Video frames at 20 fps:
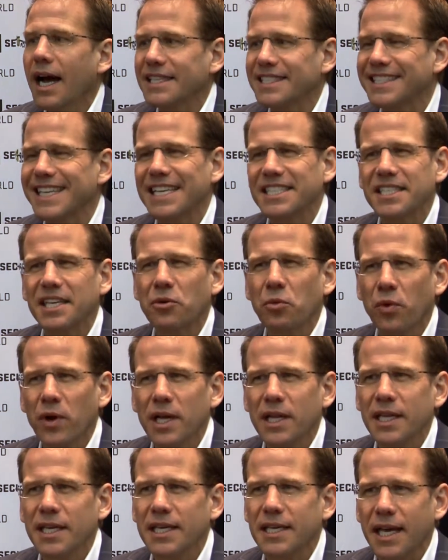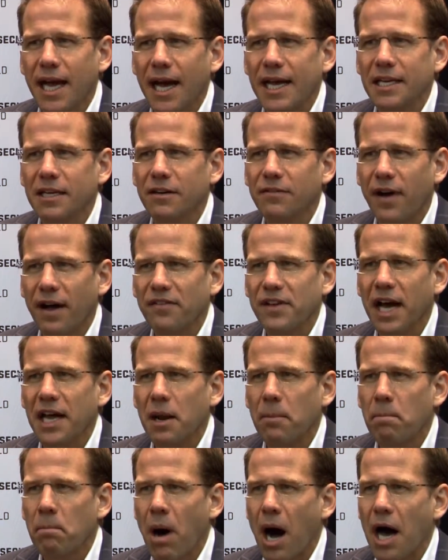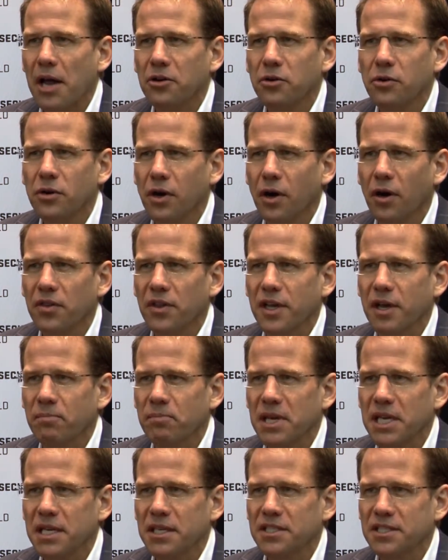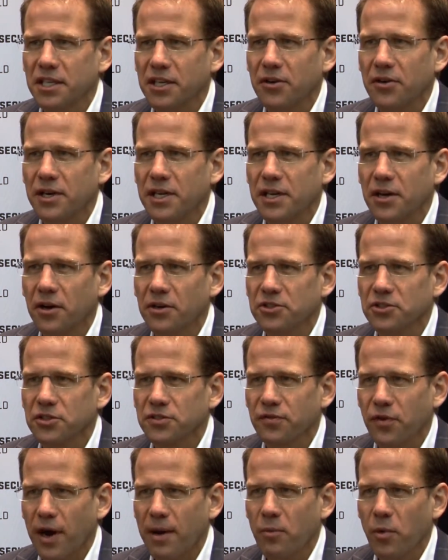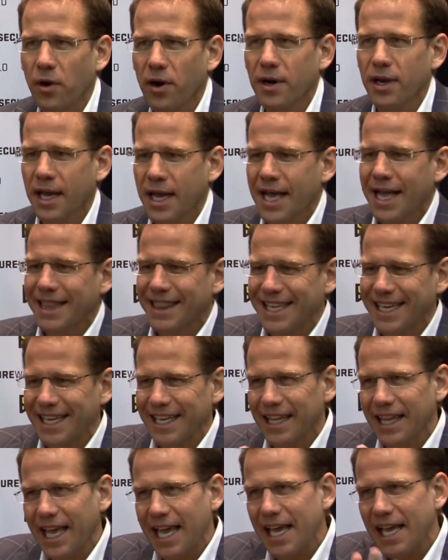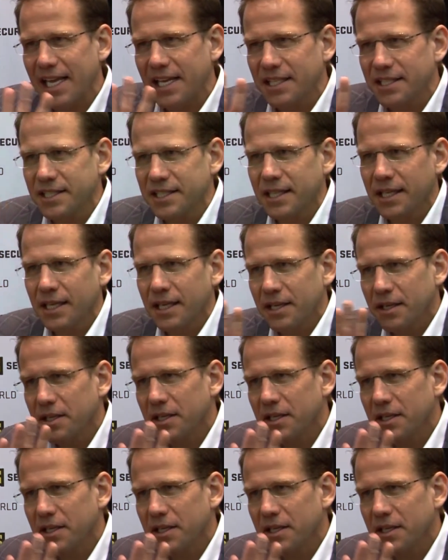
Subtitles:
assessing really kind of, I've got a model called the Competing Security Cultures Framework that lays